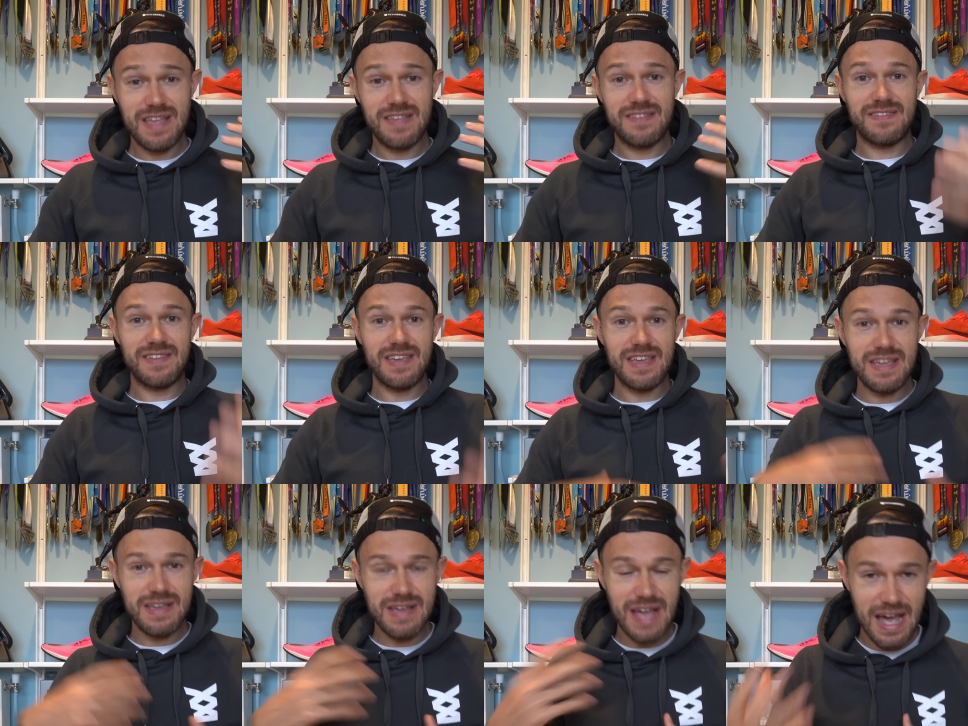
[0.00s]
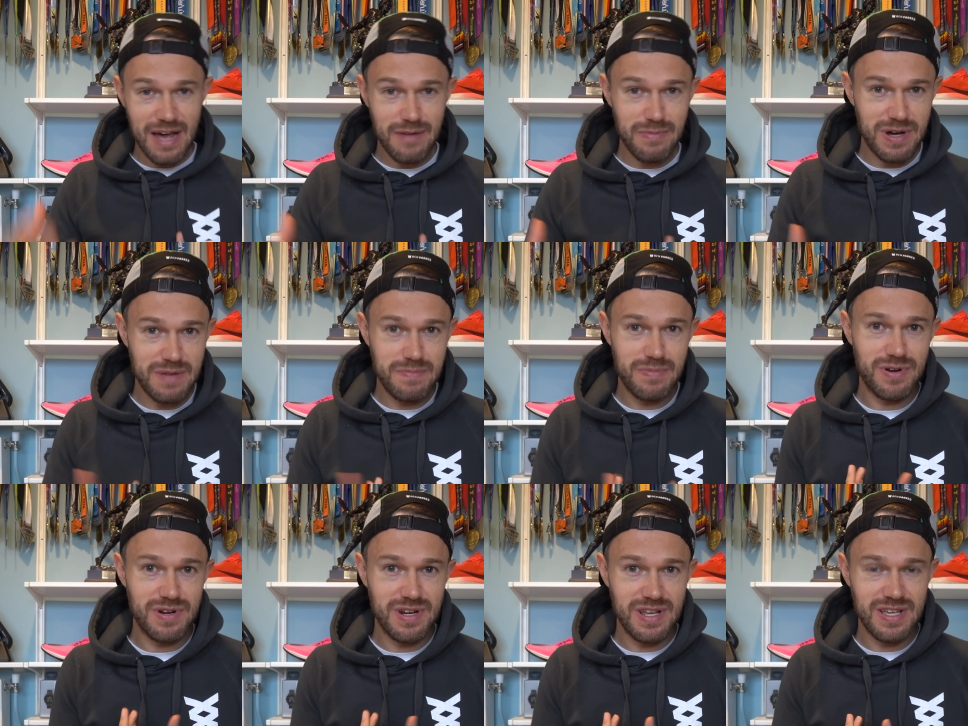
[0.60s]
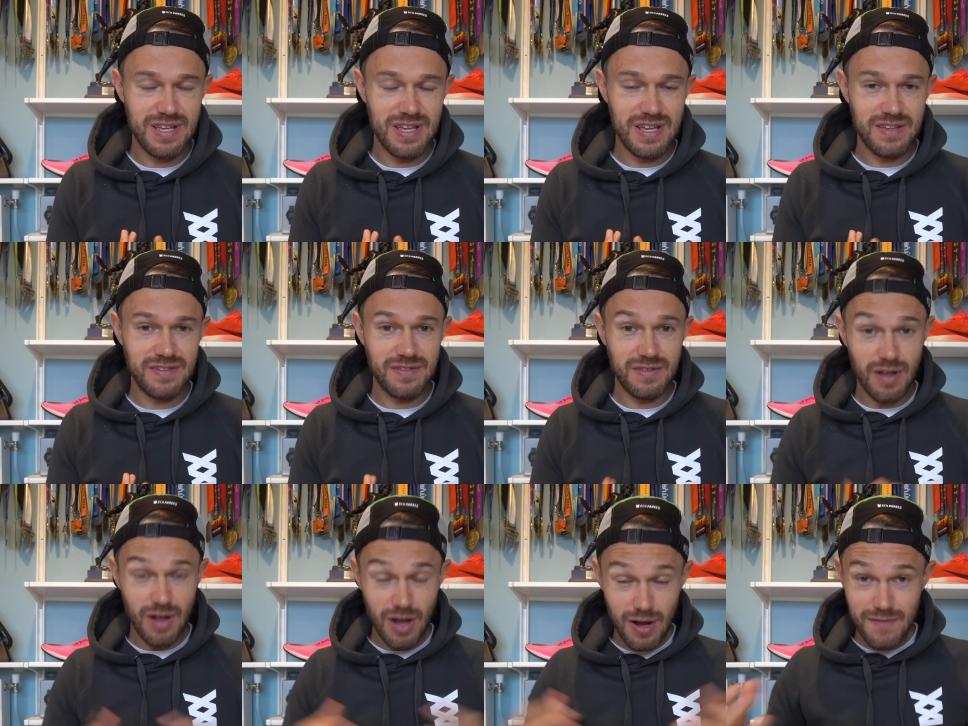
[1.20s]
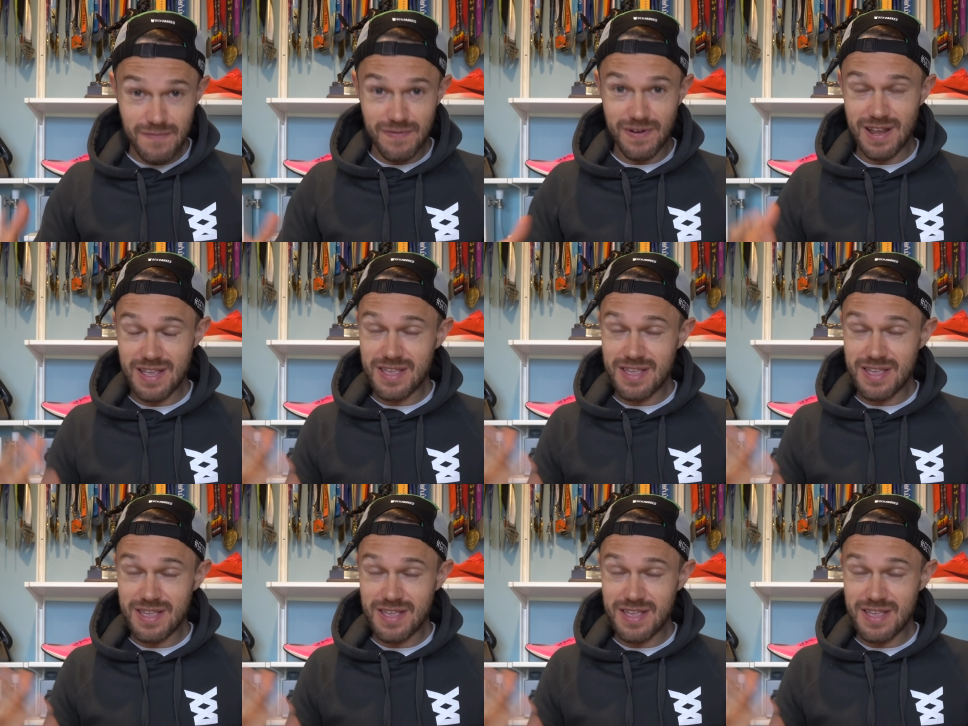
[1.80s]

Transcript: see how my body is hopefully